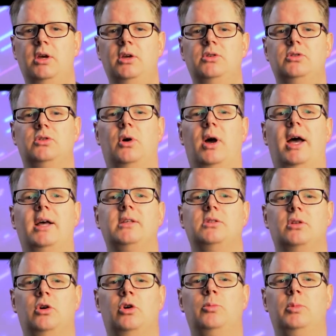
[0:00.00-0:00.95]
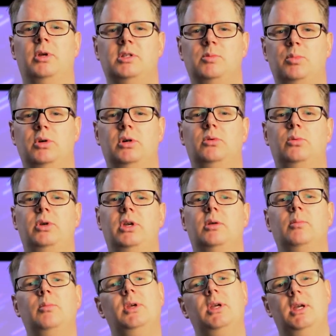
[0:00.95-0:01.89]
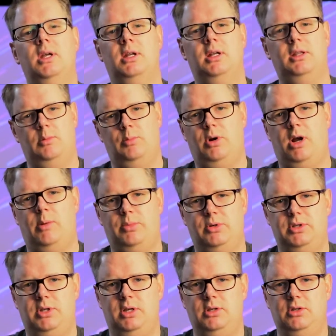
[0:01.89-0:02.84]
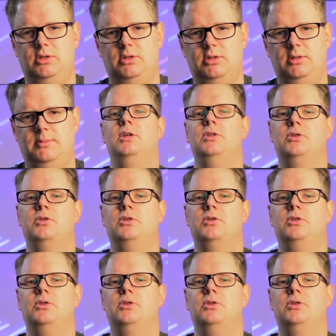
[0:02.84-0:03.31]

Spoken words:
So as the home gets built, we can be in at the proper stages.